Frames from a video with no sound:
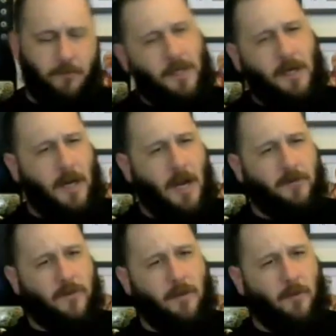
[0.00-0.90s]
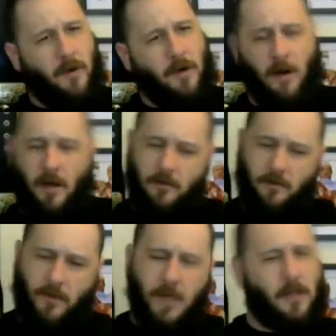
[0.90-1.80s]
PKSA, Port Huron,
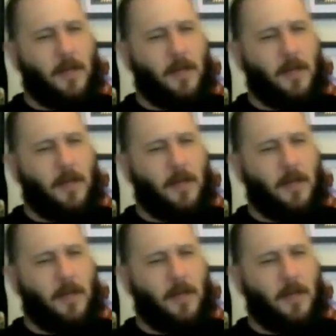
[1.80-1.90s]
St.